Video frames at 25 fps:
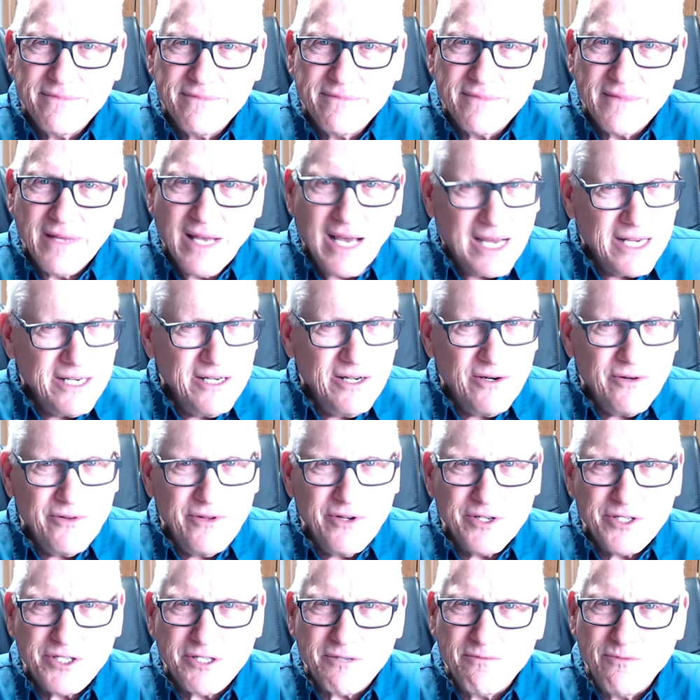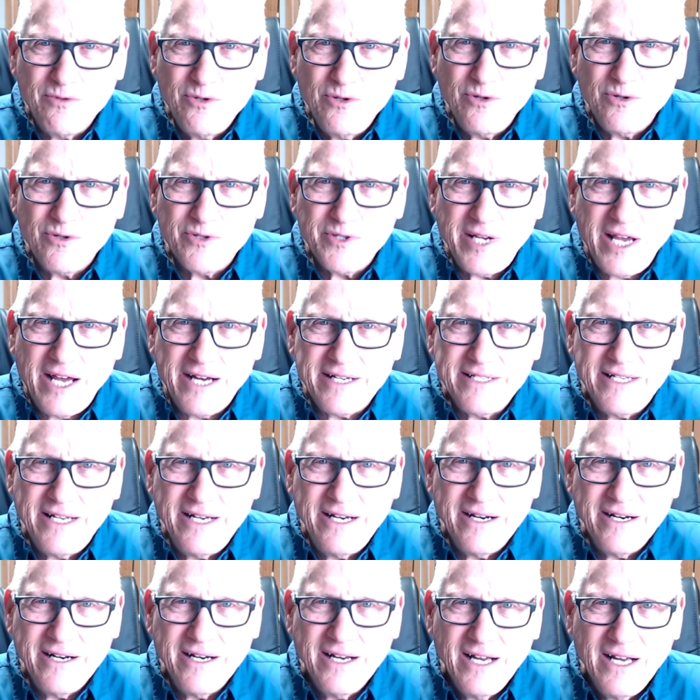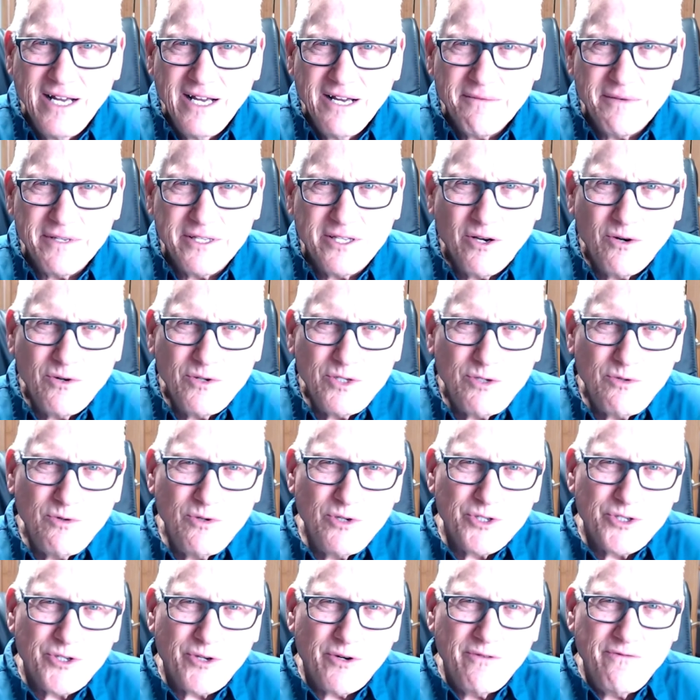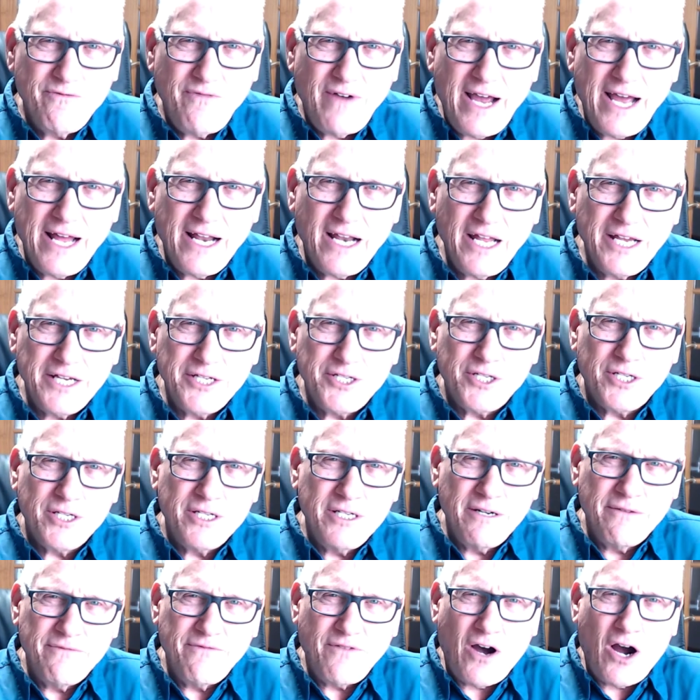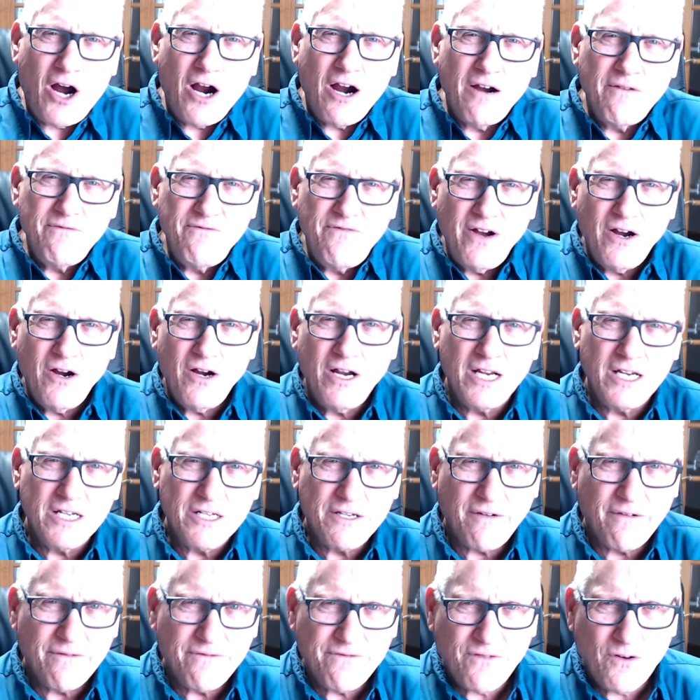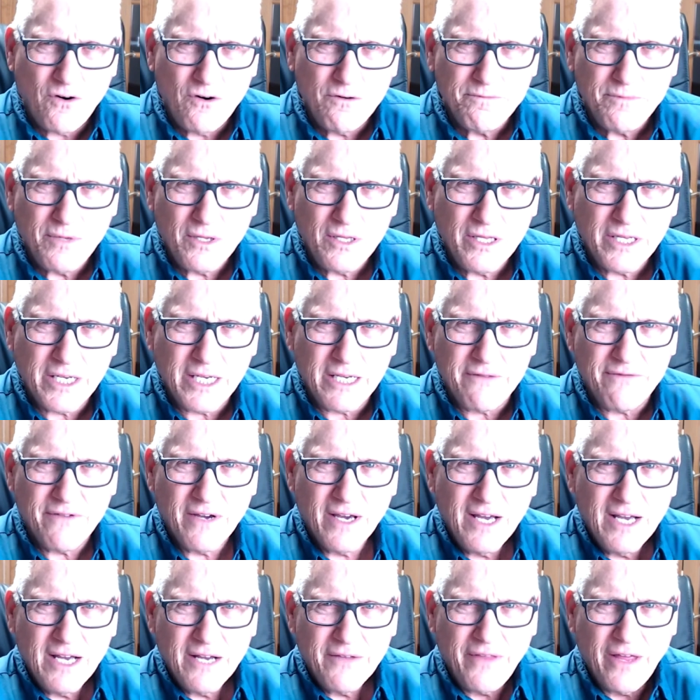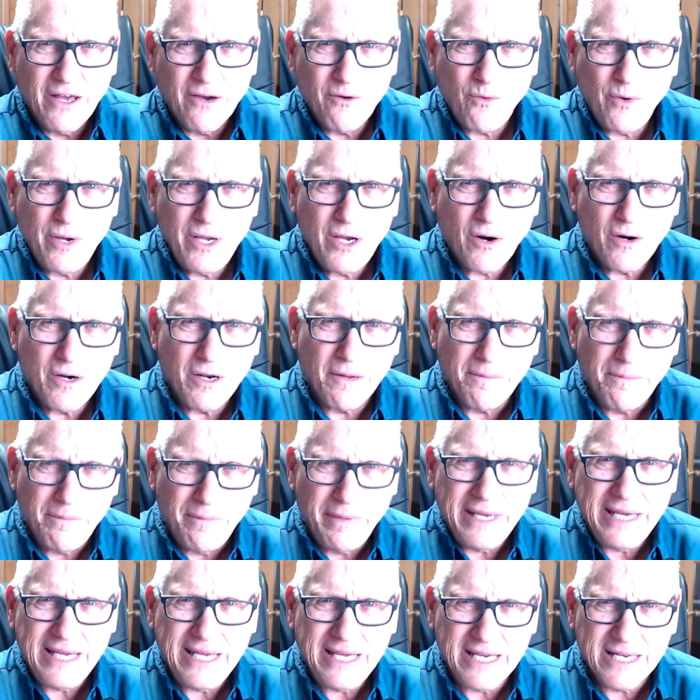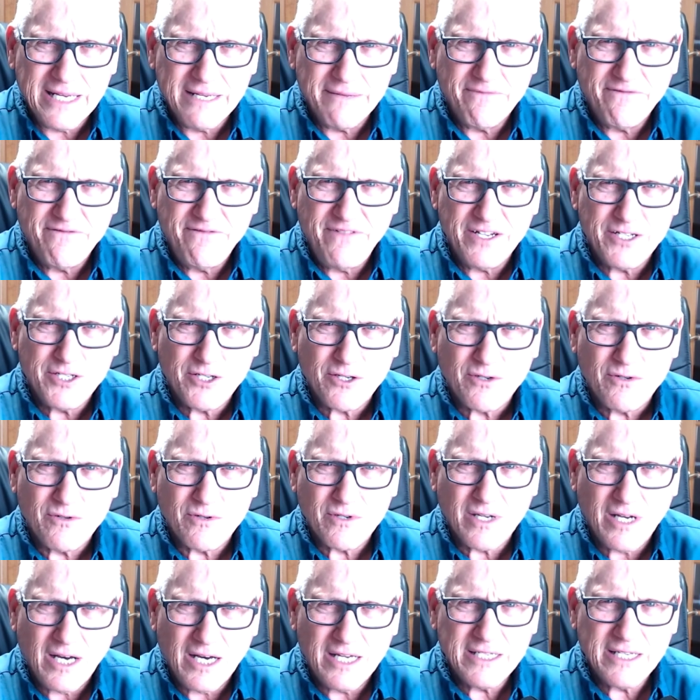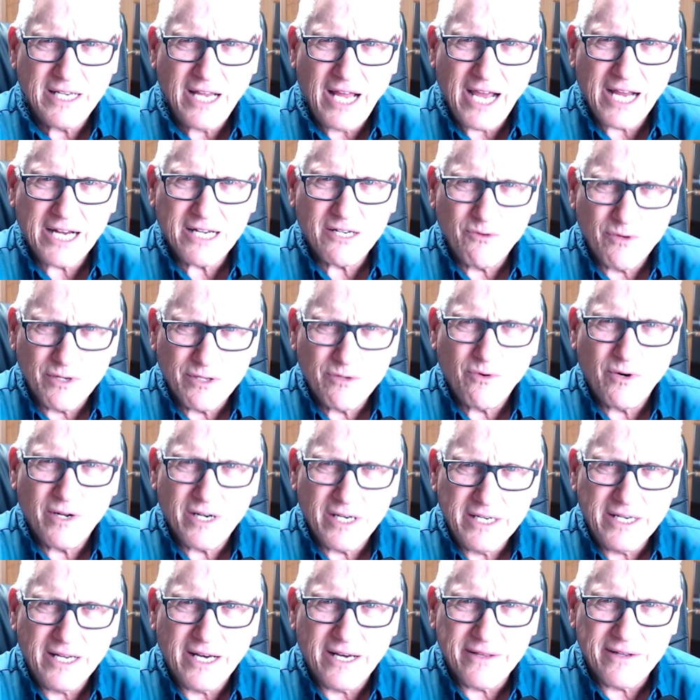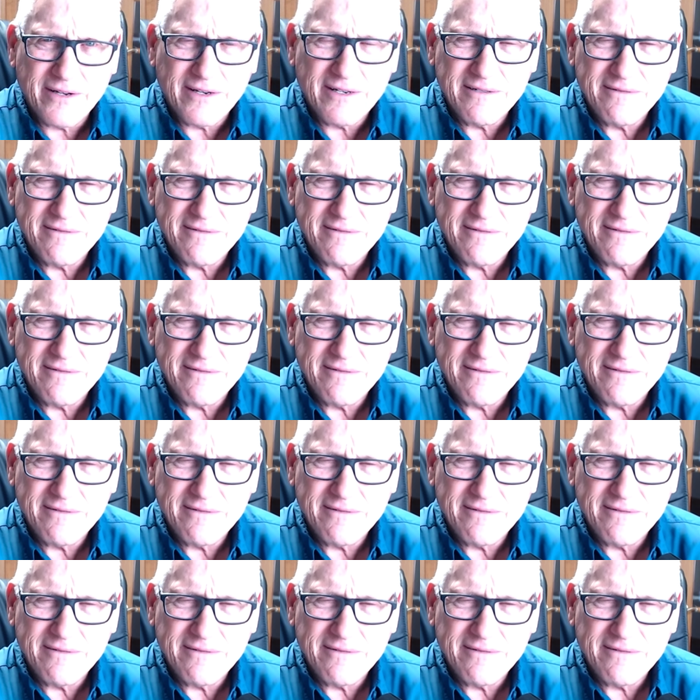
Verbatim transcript: I know there's some rules out there, but those rules are in violation of our very firm belief that we are to be in physical contact with one another.